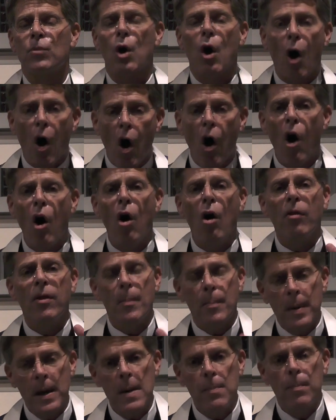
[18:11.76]
All the
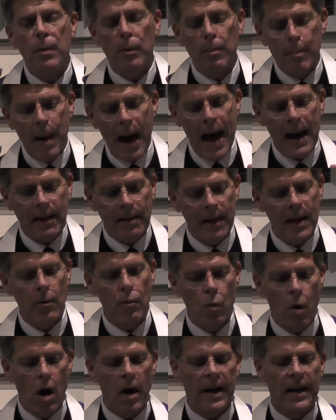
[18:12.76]
people back then
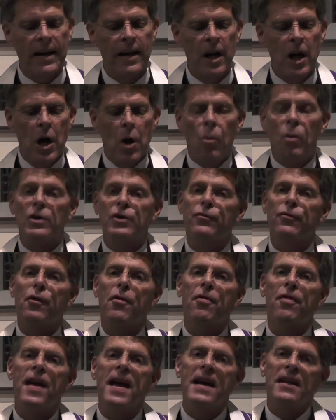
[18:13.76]
wanted was for
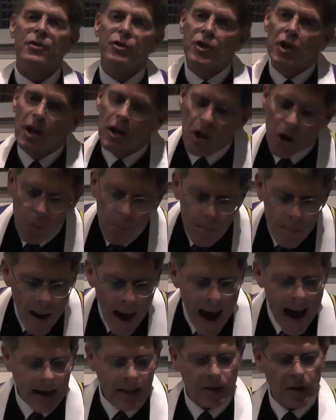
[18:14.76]
things to go
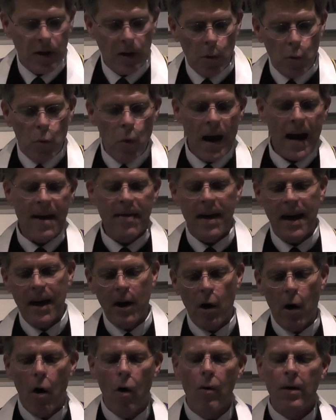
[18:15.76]
back to the way they had
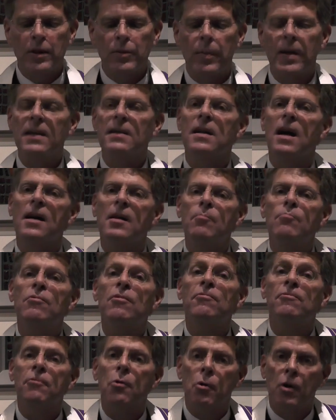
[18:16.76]
always been done
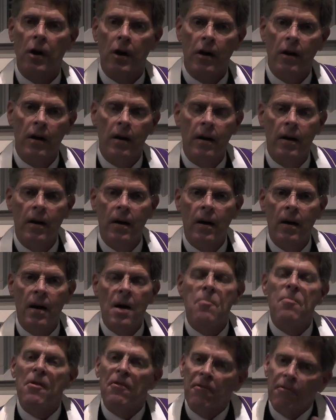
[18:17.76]
before,
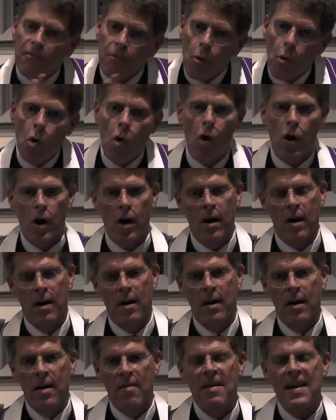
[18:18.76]
before
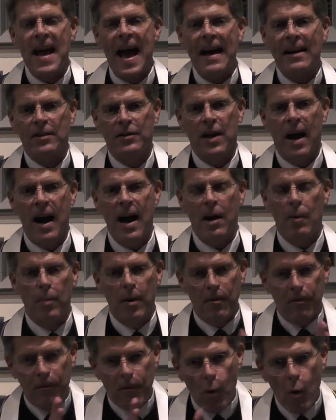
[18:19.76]
the exile,
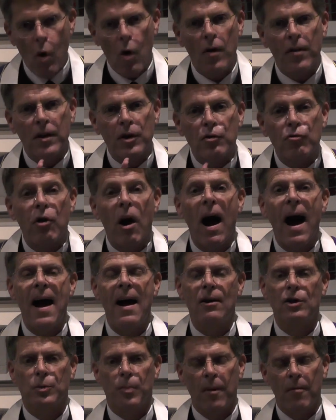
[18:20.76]
before the
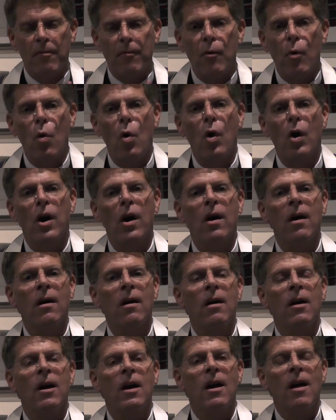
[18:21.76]
trials, before
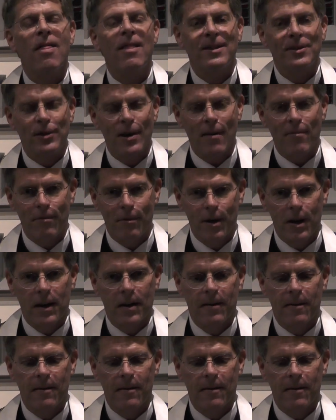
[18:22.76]
the suffering.